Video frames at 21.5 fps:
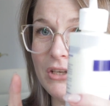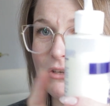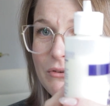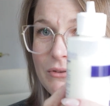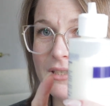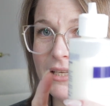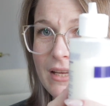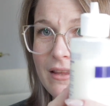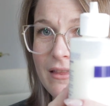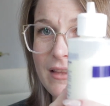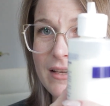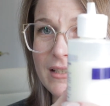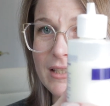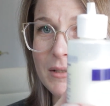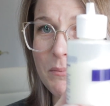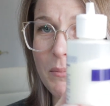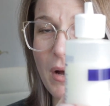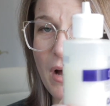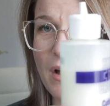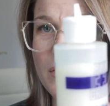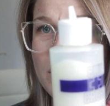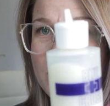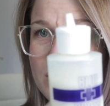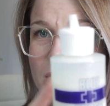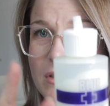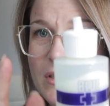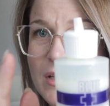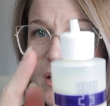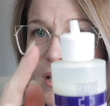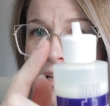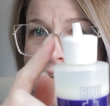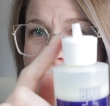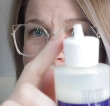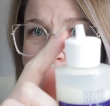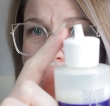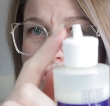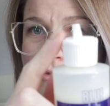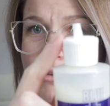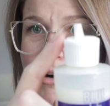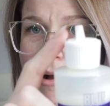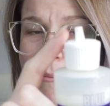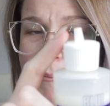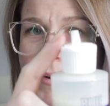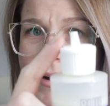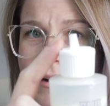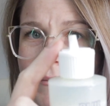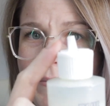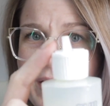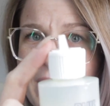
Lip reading: using this bottle to drop it on